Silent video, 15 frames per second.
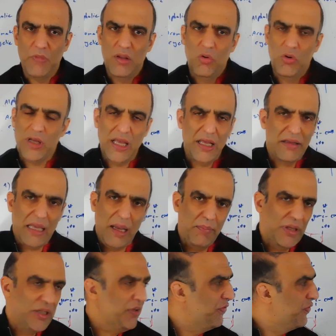okay, can be
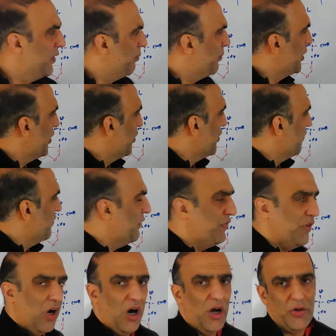different because of
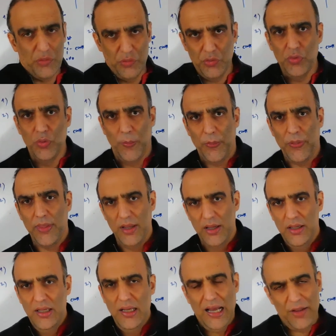different R groups.
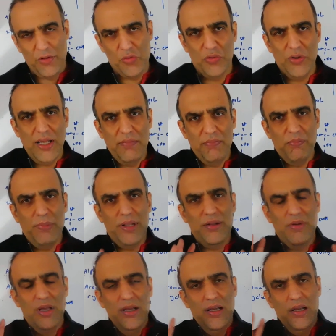As you know,
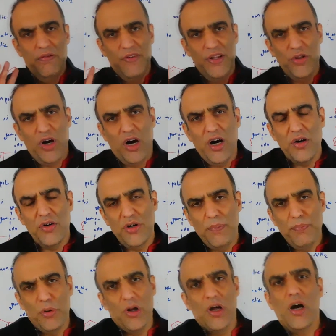when the
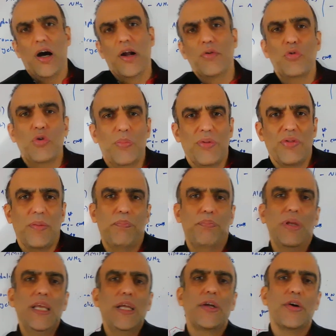non-polar R group is the
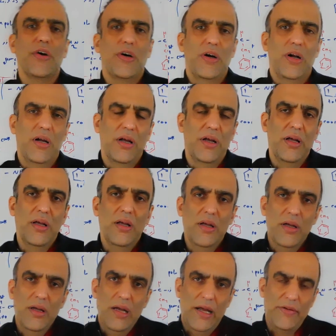bigger
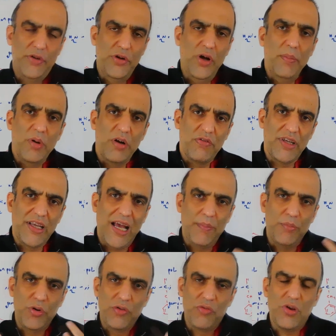and the number of the
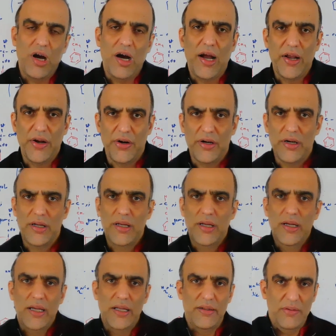carbon is higher,
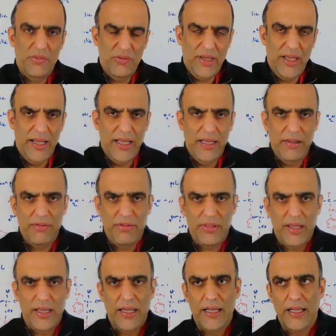in this case
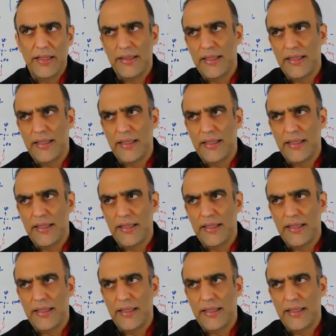the